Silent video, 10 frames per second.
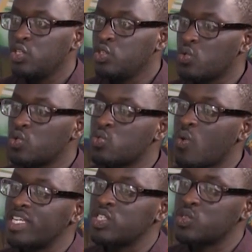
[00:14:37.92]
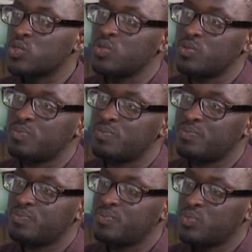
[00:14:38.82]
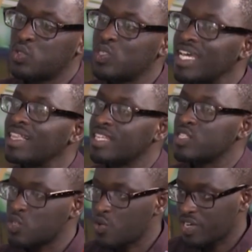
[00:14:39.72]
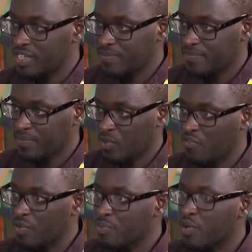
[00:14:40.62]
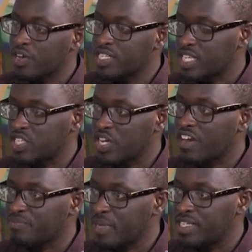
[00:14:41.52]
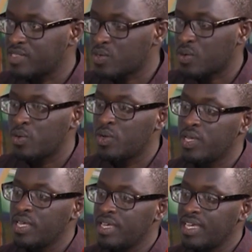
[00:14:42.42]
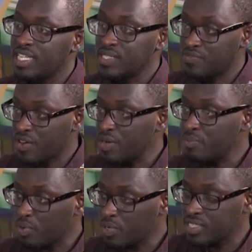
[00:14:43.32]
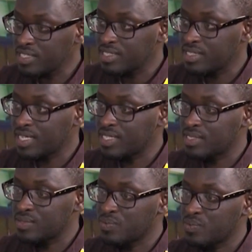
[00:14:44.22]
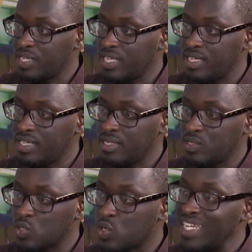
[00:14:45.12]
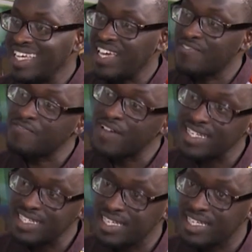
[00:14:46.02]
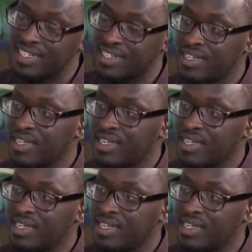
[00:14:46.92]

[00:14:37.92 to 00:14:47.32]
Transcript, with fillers: you would want to, to tell the story of the progress that you have made. So it is very important that we not only get funding,